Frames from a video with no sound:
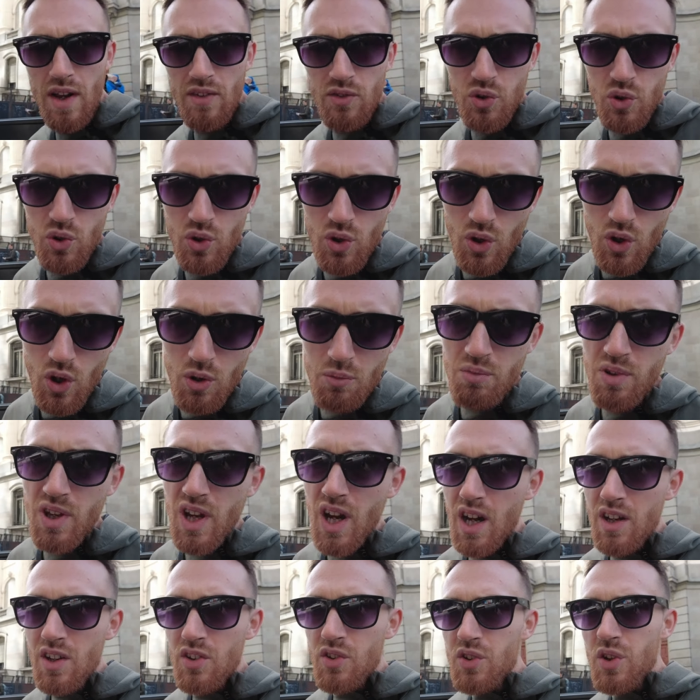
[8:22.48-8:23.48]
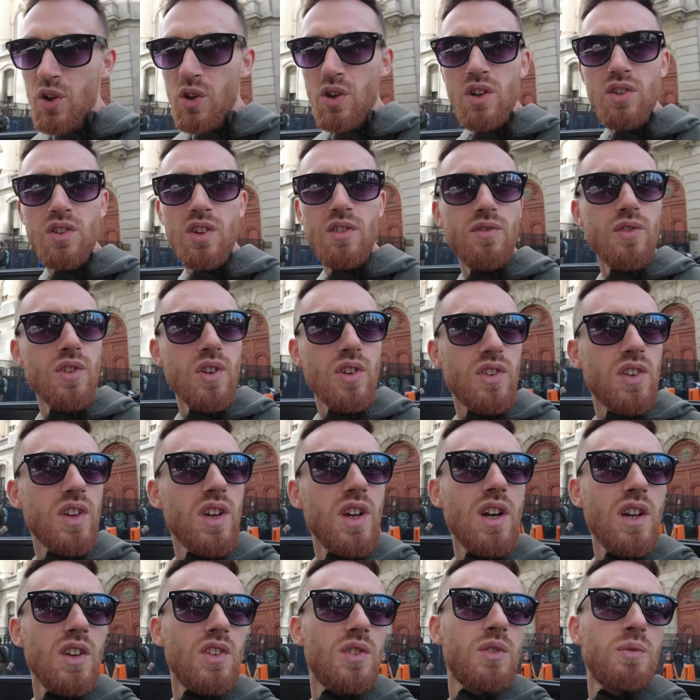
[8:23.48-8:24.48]
and to Colombia and it's totally different
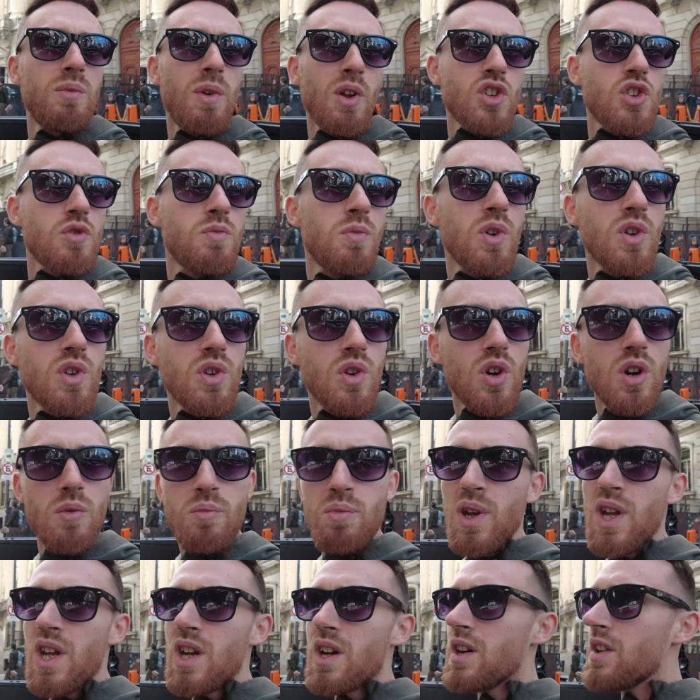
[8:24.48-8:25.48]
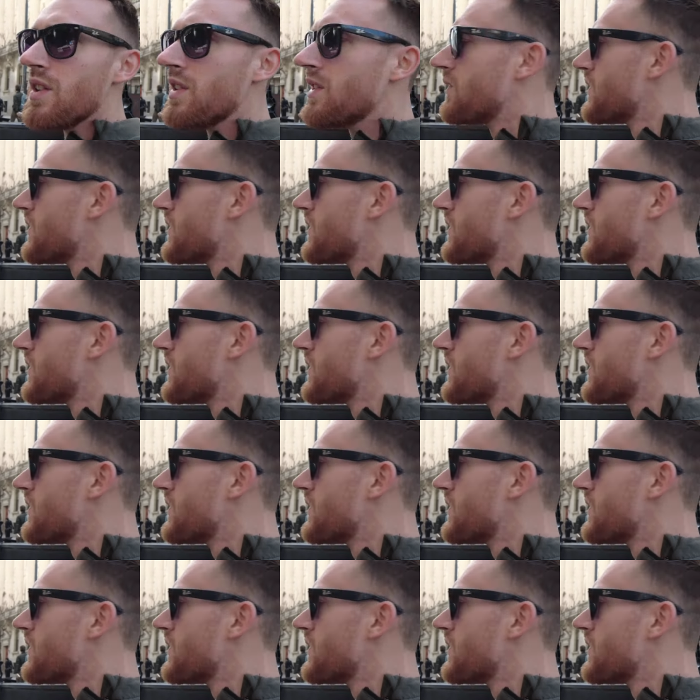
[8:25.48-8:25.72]
here. It's much more European.